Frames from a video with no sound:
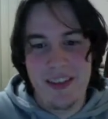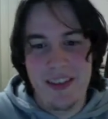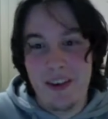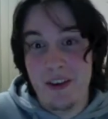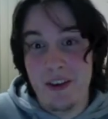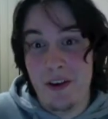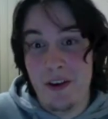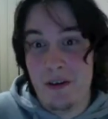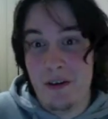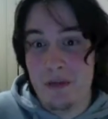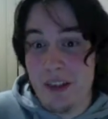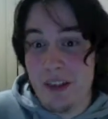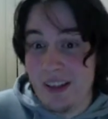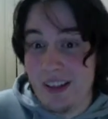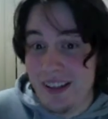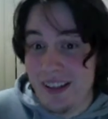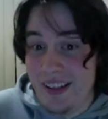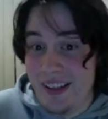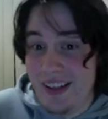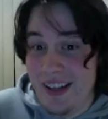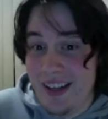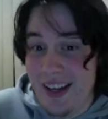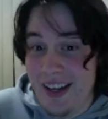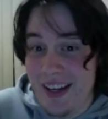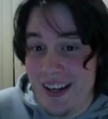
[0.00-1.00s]
not
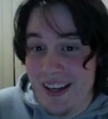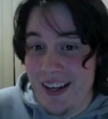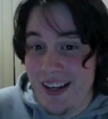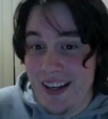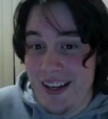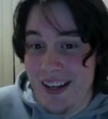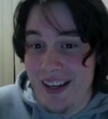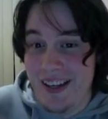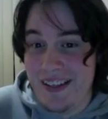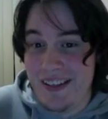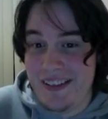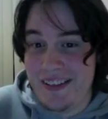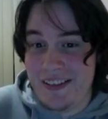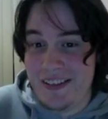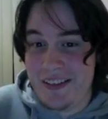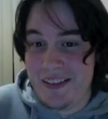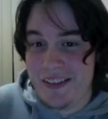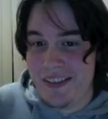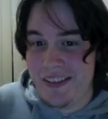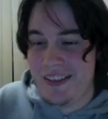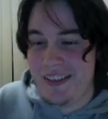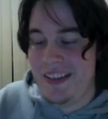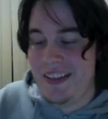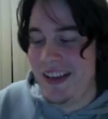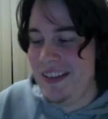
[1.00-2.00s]
really. He's
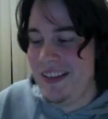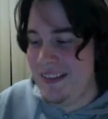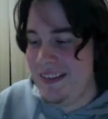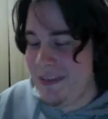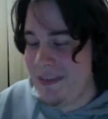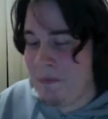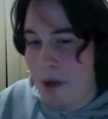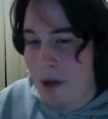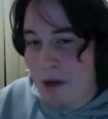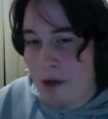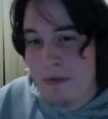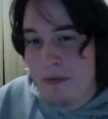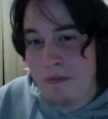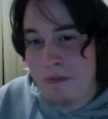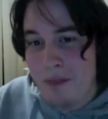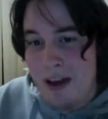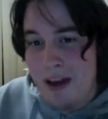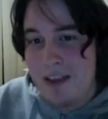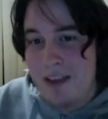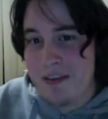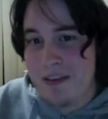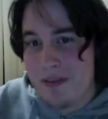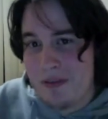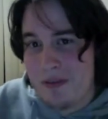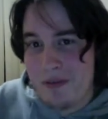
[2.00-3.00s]
the puppet
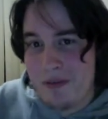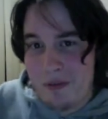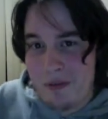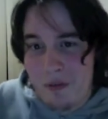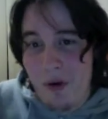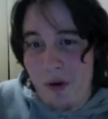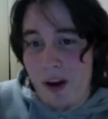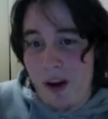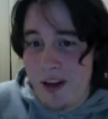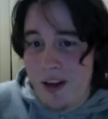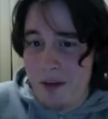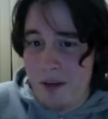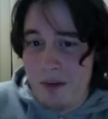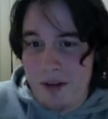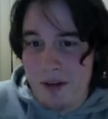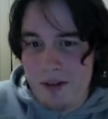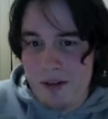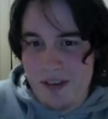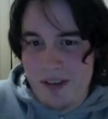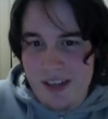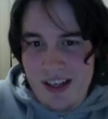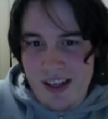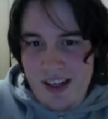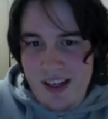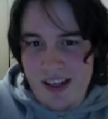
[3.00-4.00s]
master of the
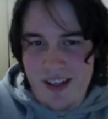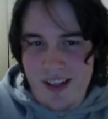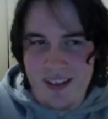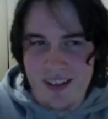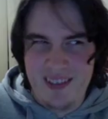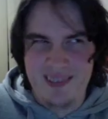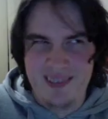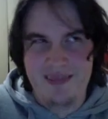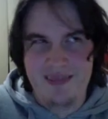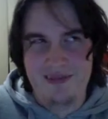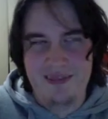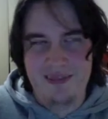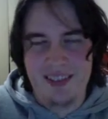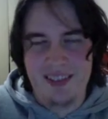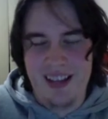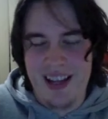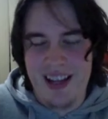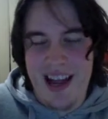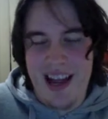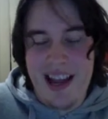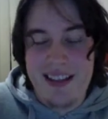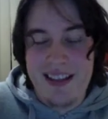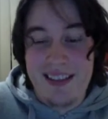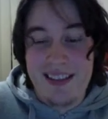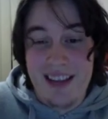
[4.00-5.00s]
YWC. I
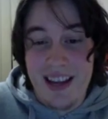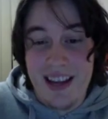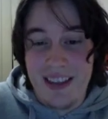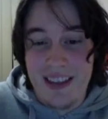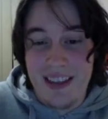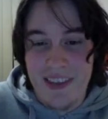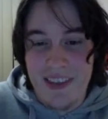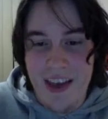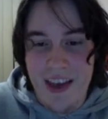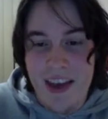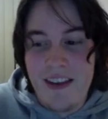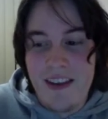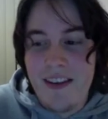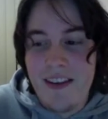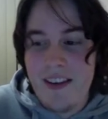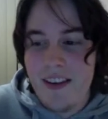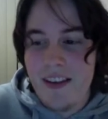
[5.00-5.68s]
hate saying that.